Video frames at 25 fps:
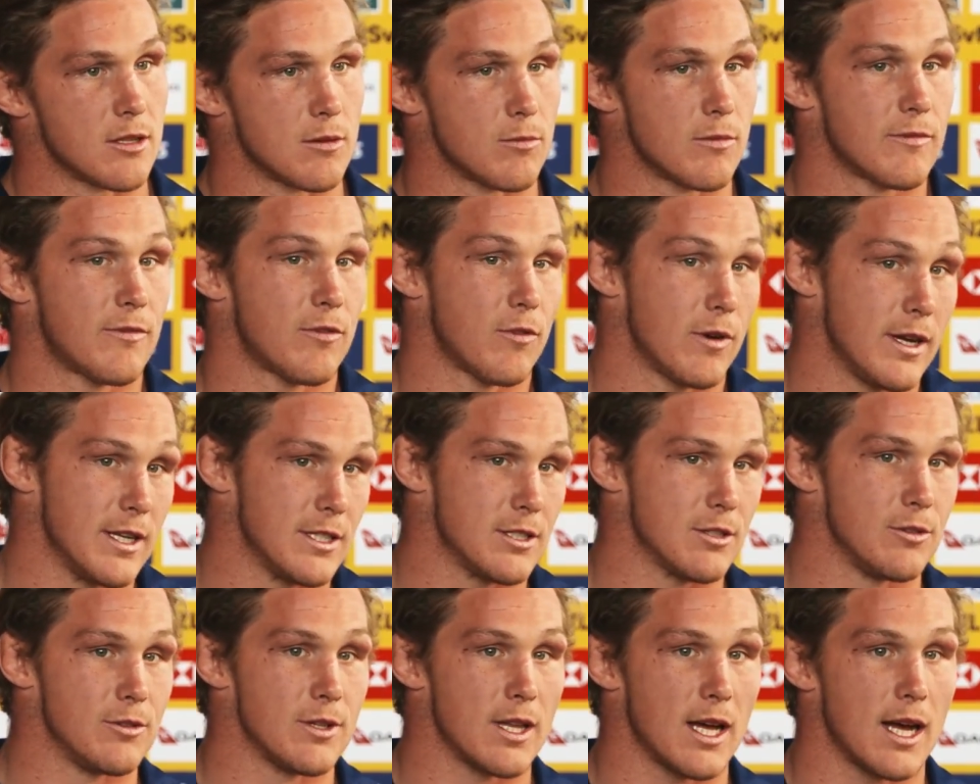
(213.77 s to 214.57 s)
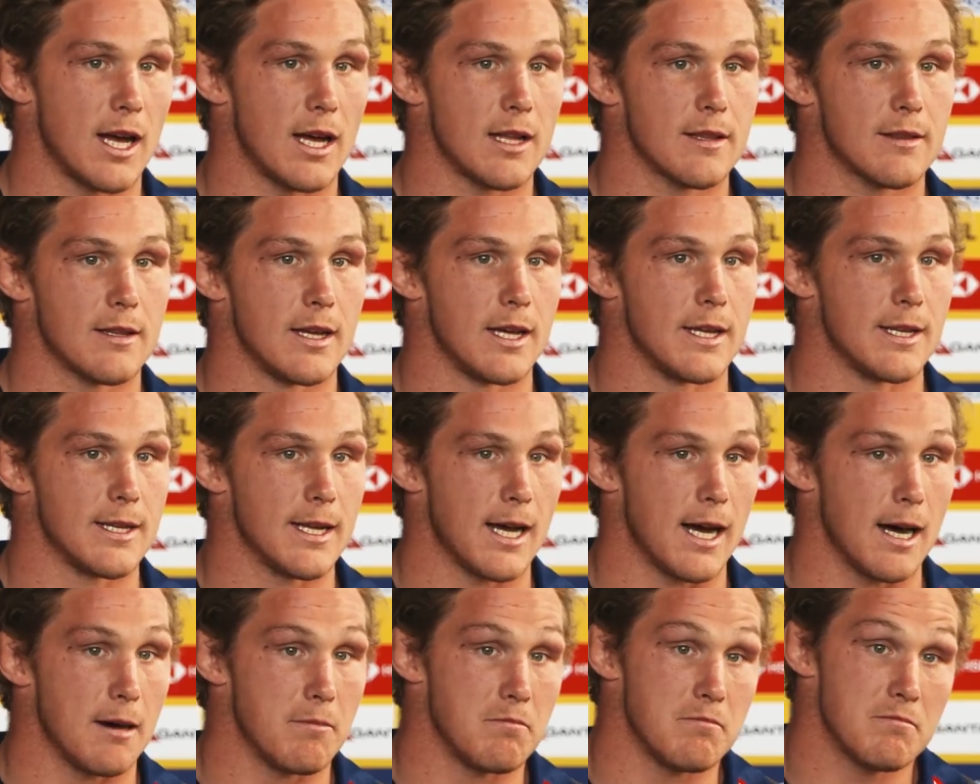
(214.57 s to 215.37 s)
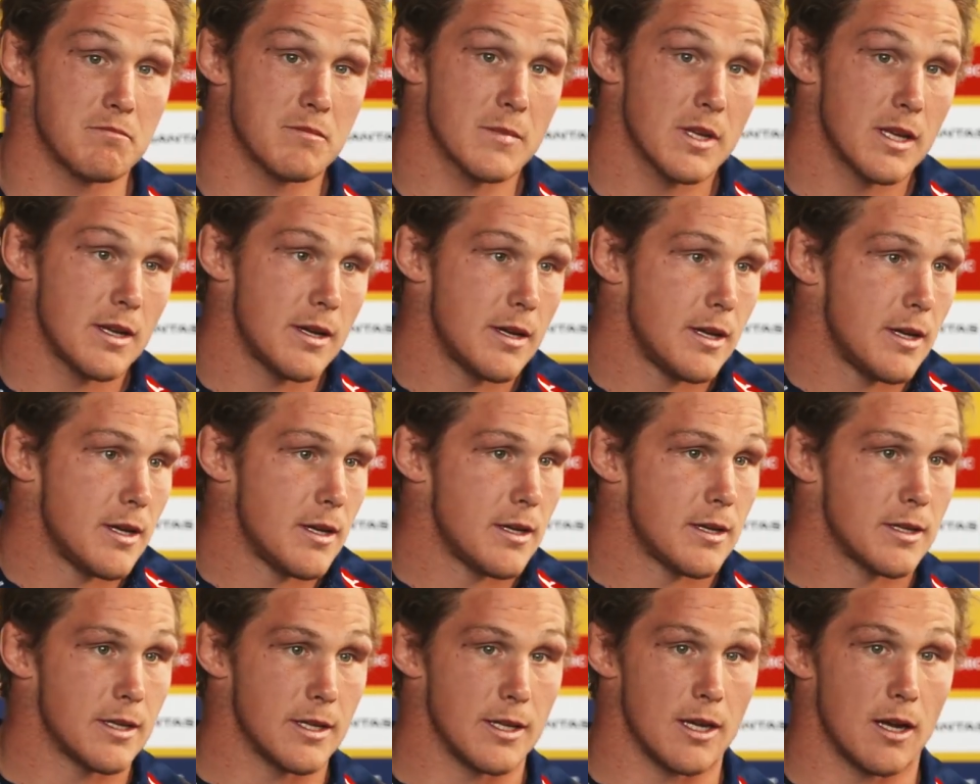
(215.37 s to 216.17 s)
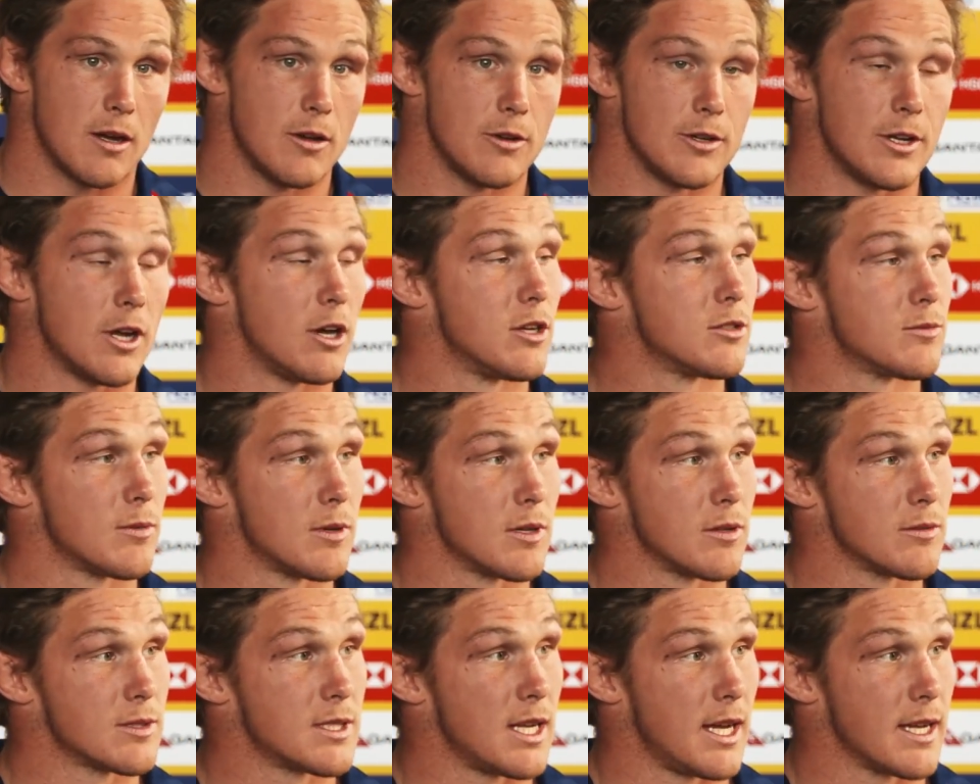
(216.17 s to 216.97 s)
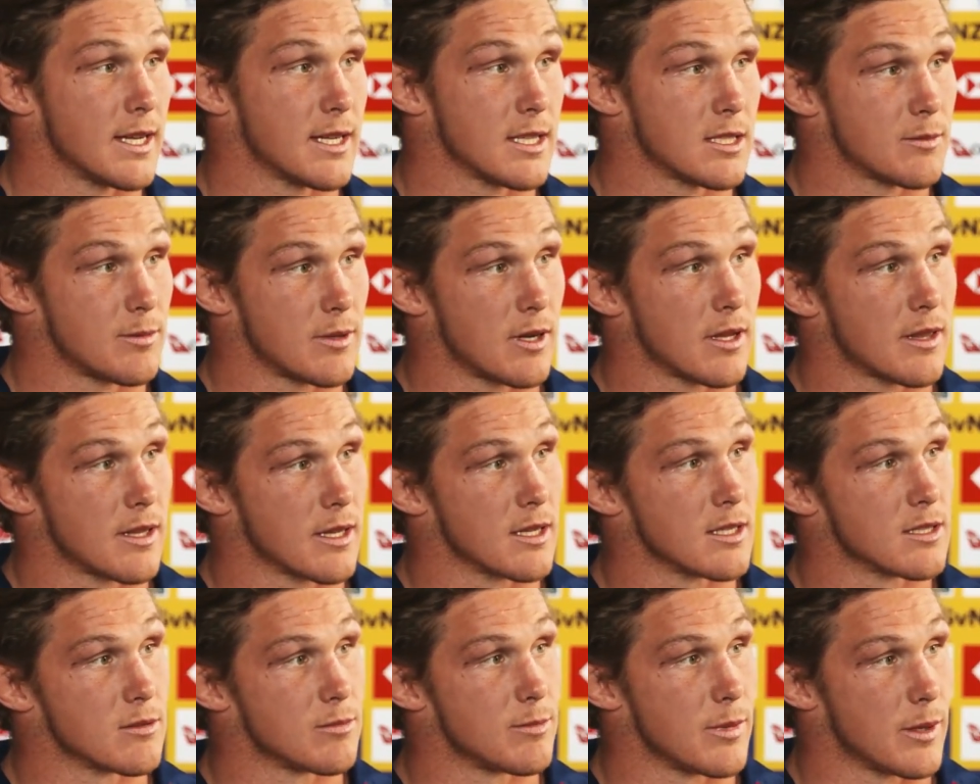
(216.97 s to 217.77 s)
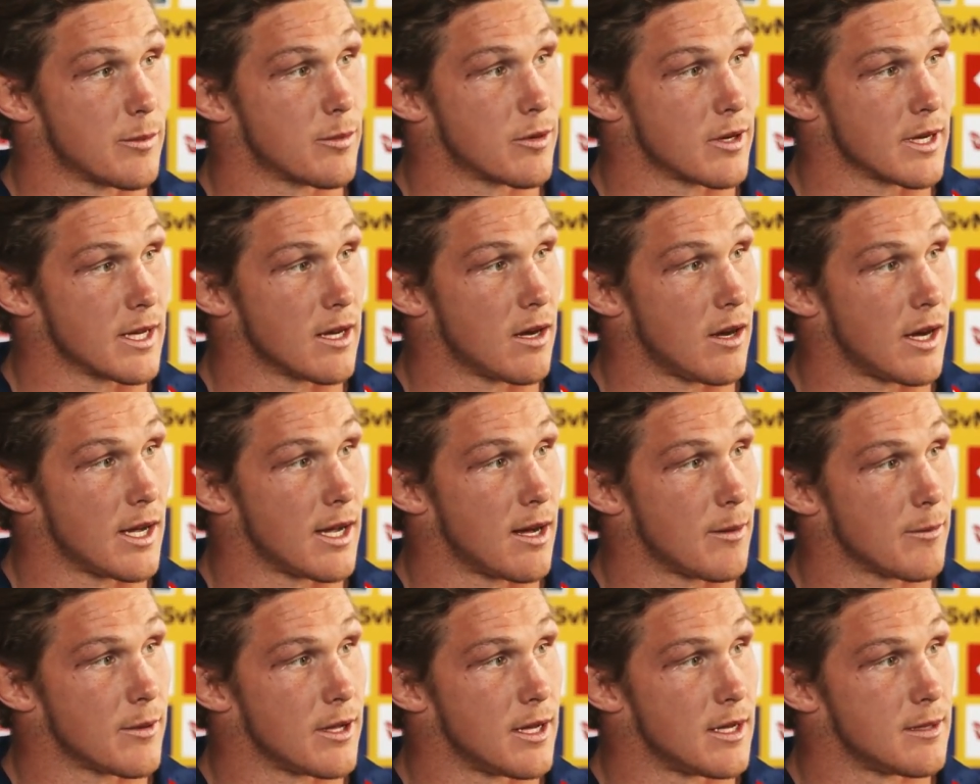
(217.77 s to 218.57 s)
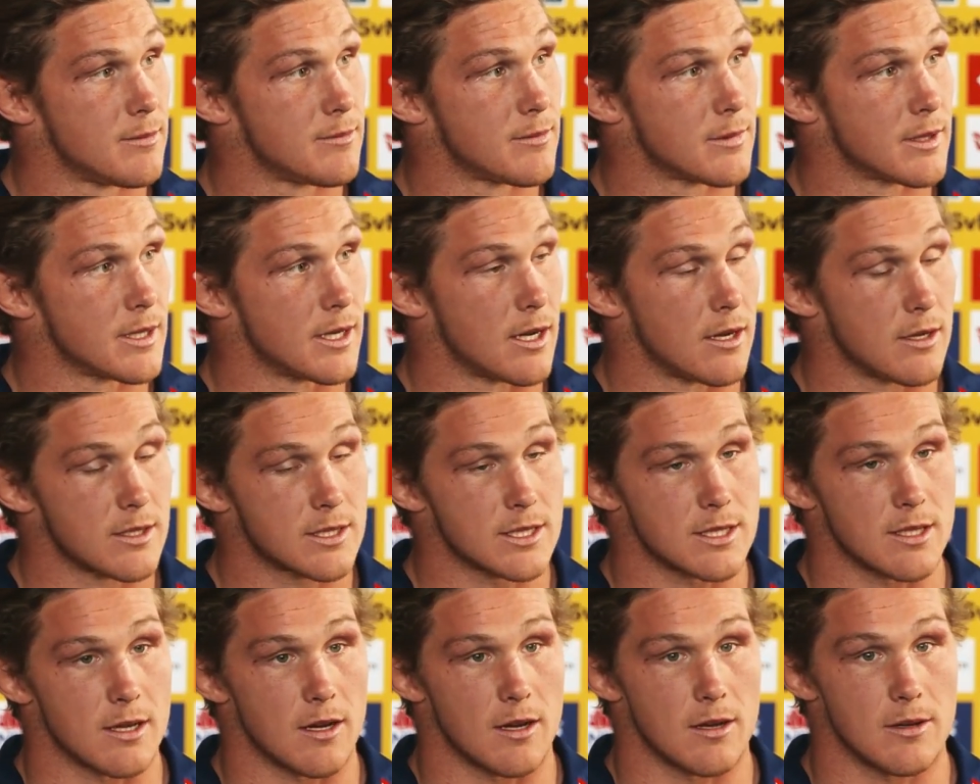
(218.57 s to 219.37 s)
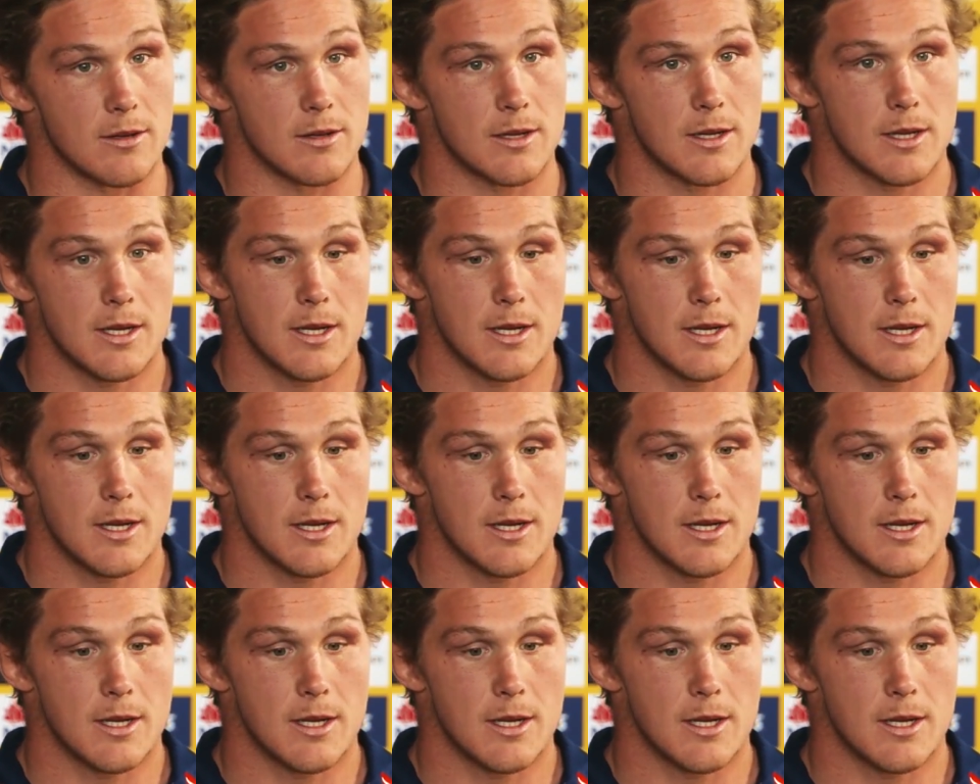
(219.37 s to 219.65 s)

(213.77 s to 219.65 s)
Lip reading: And if we do that, then, who knows where it'll take us, but I think it's be pretty high up there, So